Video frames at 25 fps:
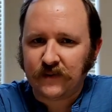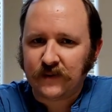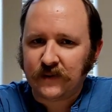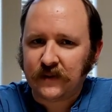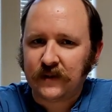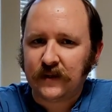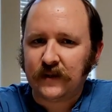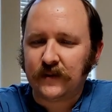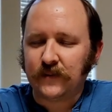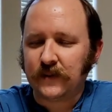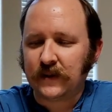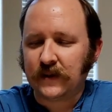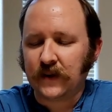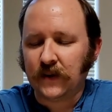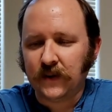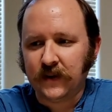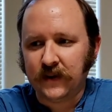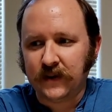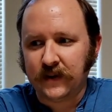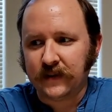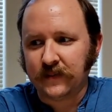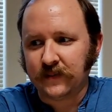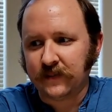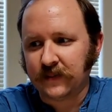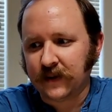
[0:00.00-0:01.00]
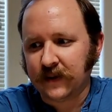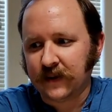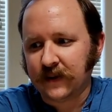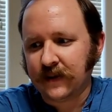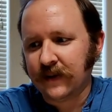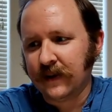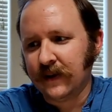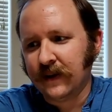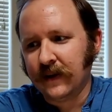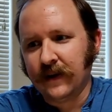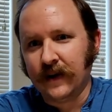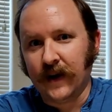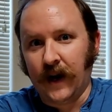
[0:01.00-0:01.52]
You see it recorded. But
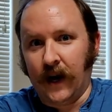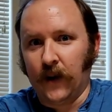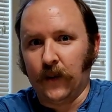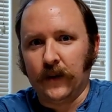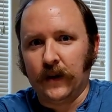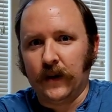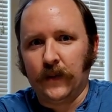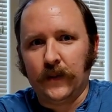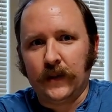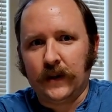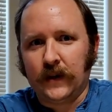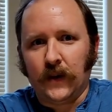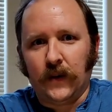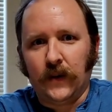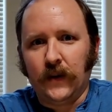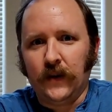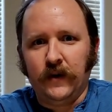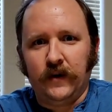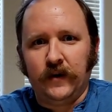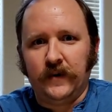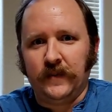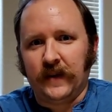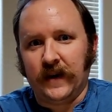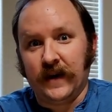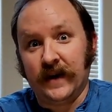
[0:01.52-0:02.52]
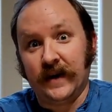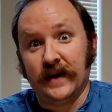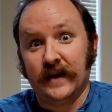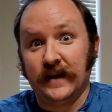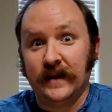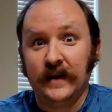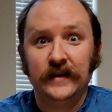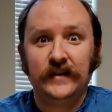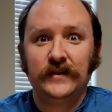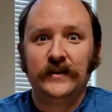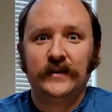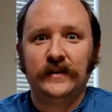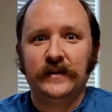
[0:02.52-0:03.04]
I want to record my
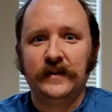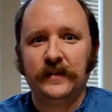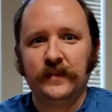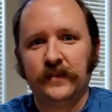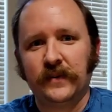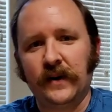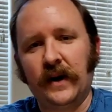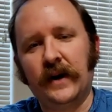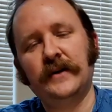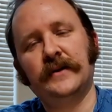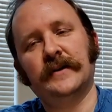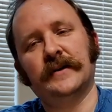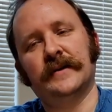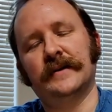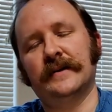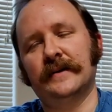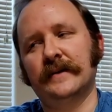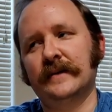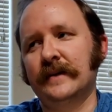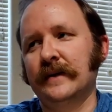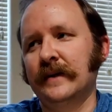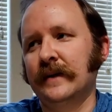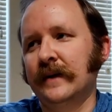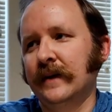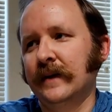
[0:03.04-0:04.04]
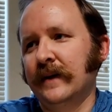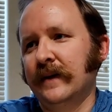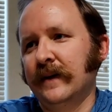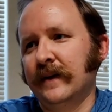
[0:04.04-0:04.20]
initial impressions.